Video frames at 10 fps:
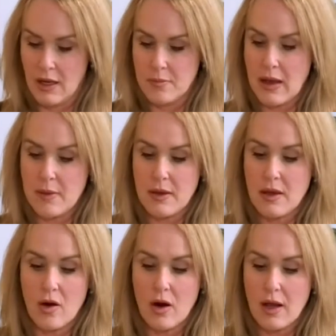
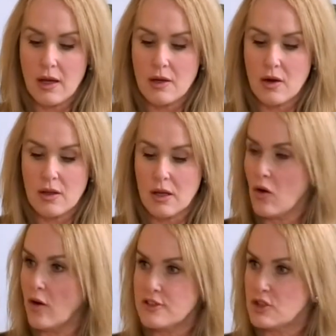Maybe I know that
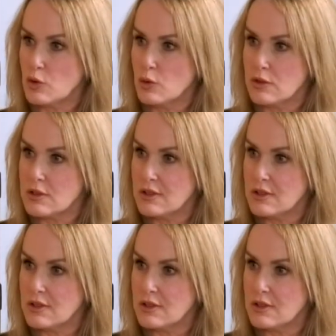life's short.